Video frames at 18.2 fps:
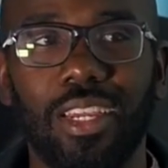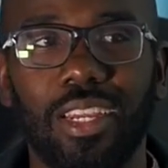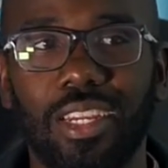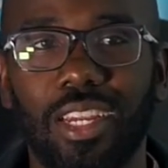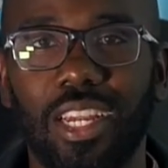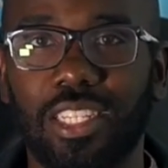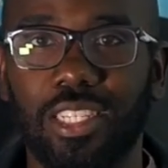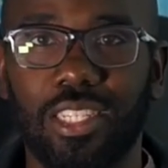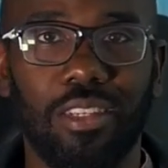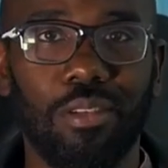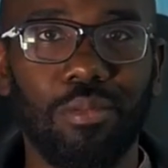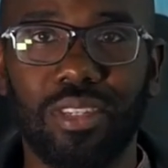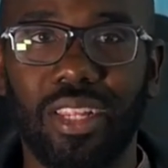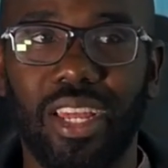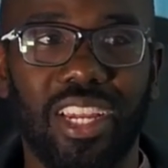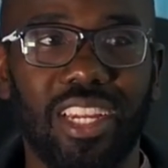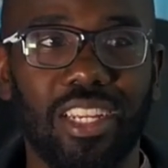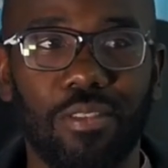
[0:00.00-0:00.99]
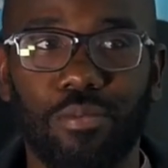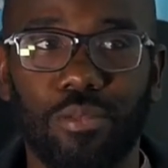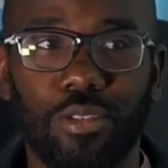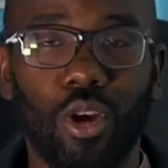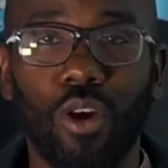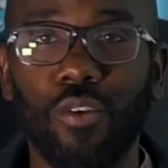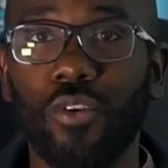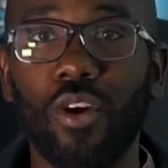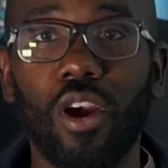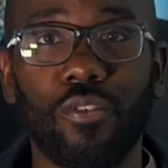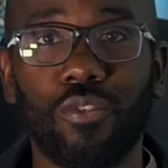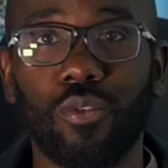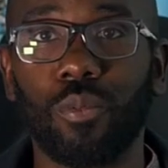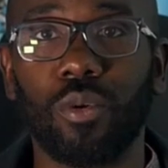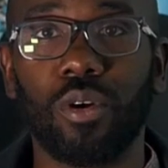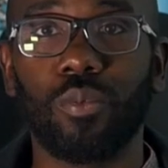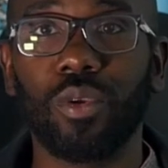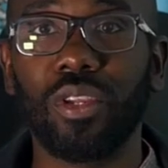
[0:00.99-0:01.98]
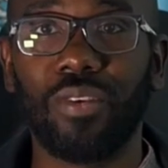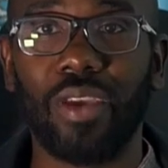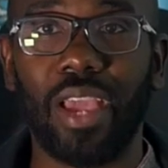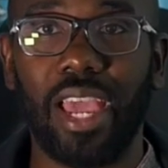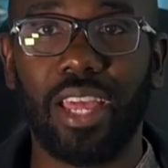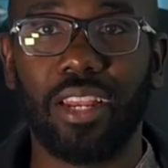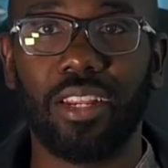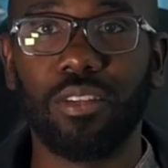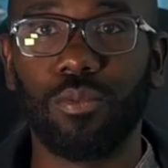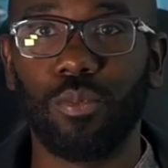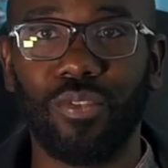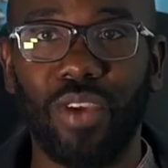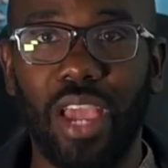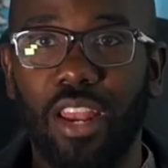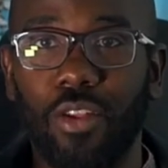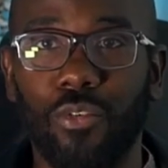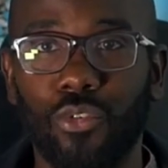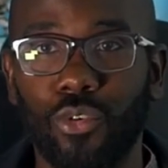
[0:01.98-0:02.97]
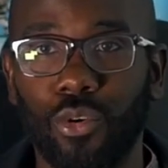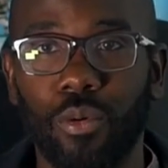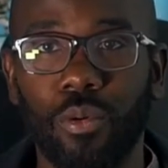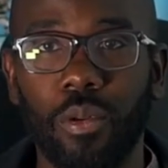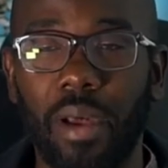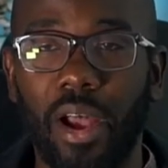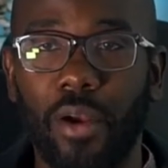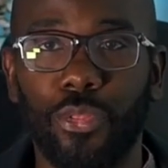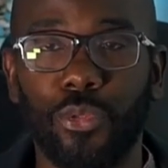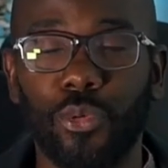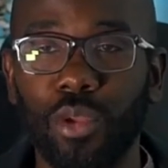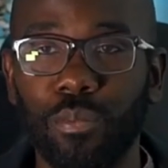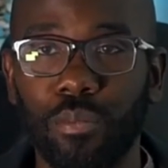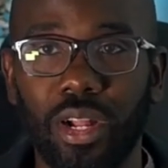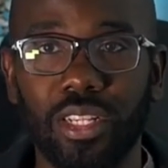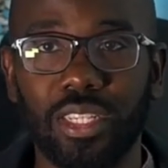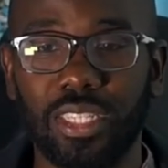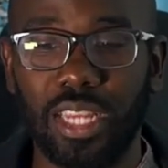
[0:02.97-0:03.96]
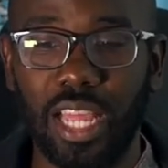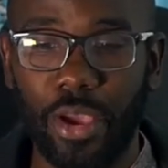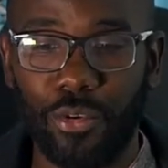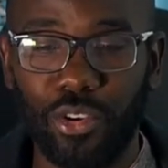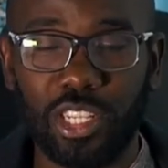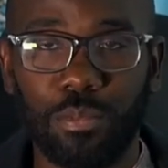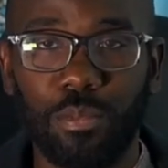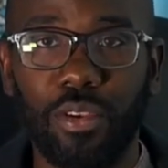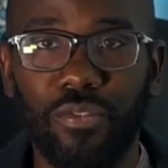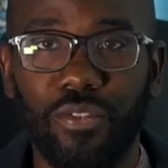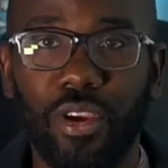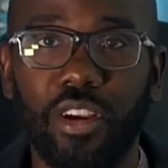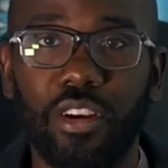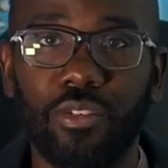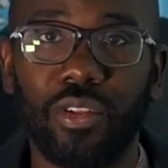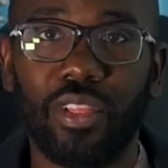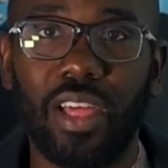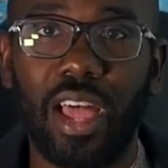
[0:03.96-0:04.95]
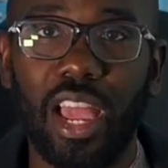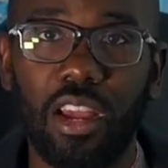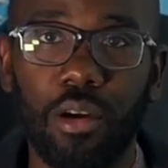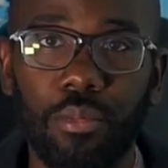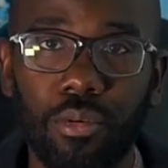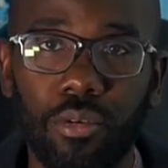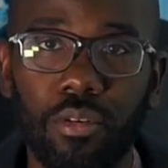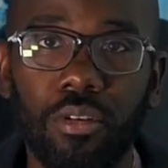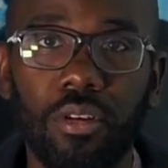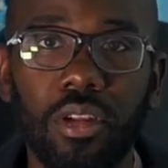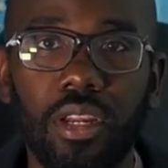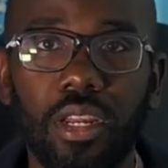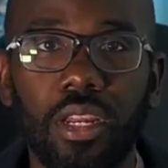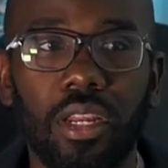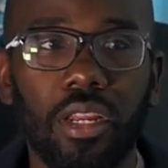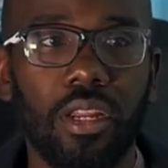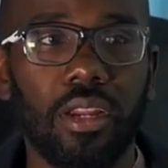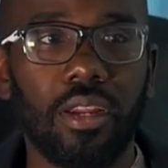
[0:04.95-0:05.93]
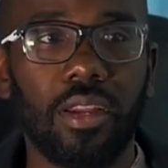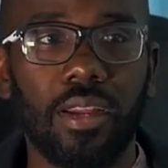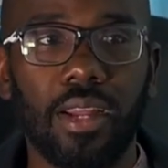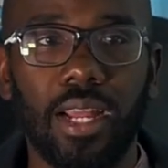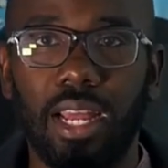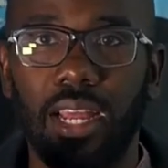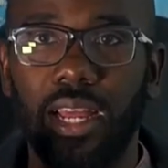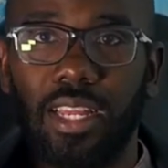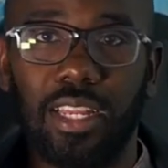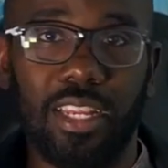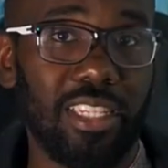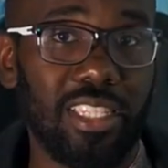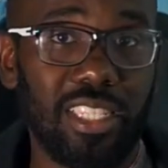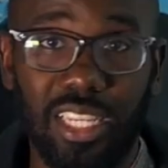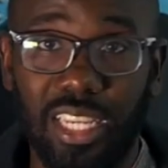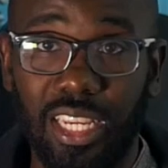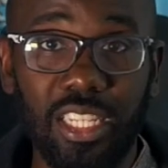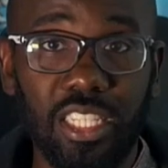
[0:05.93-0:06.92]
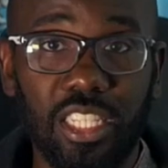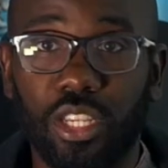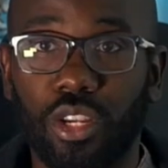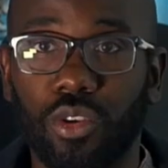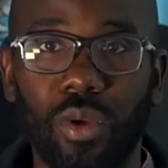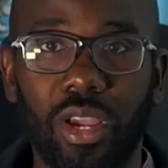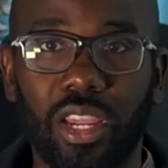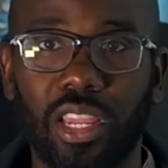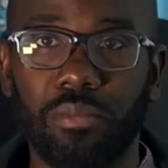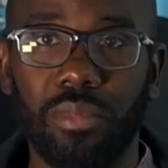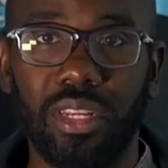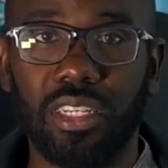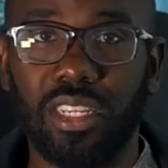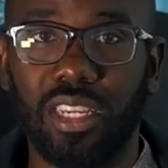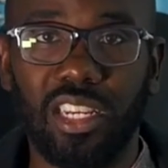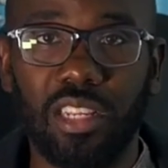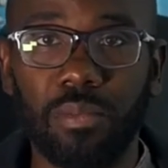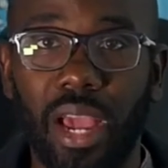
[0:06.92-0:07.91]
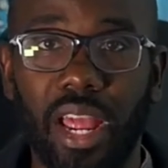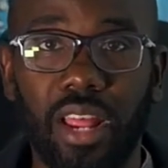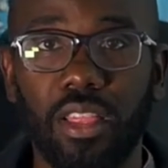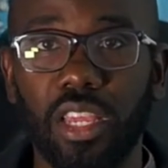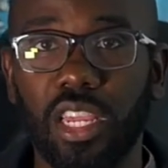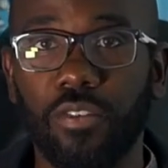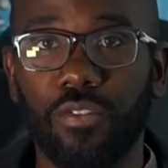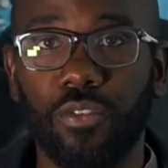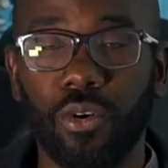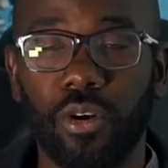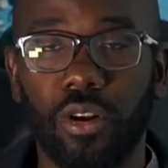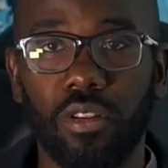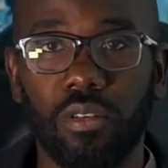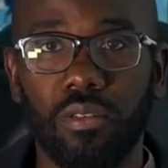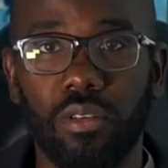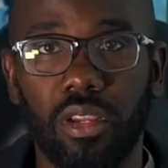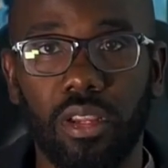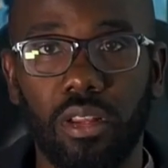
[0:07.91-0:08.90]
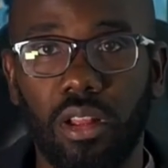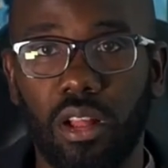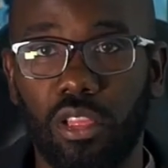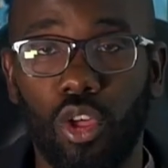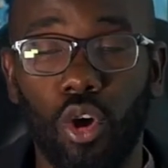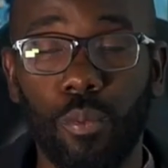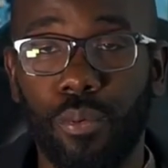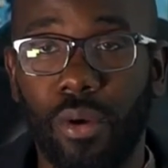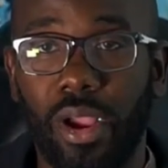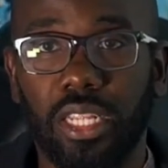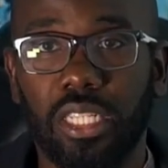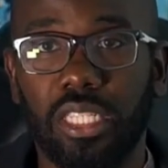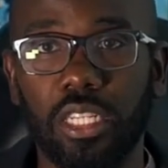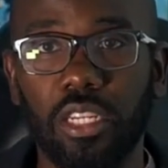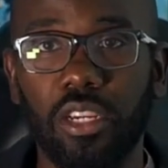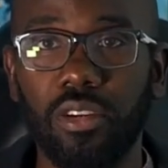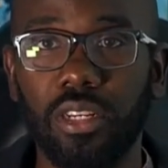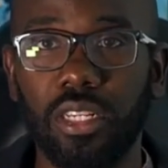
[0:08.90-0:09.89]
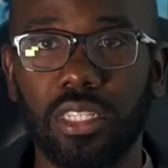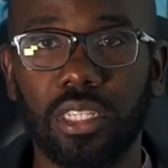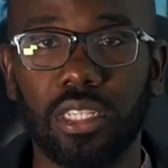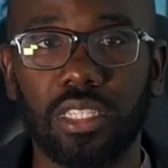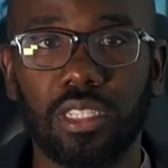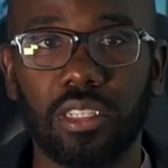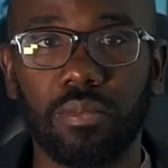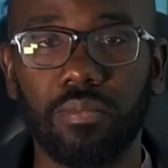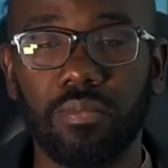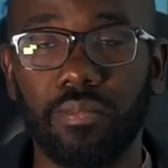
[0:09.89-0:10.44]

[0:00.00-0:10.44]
it seems like so far from what we've had it for about 3 months now, and it's been very reliable. It's easy to recommend to anybody looking for a low price security system.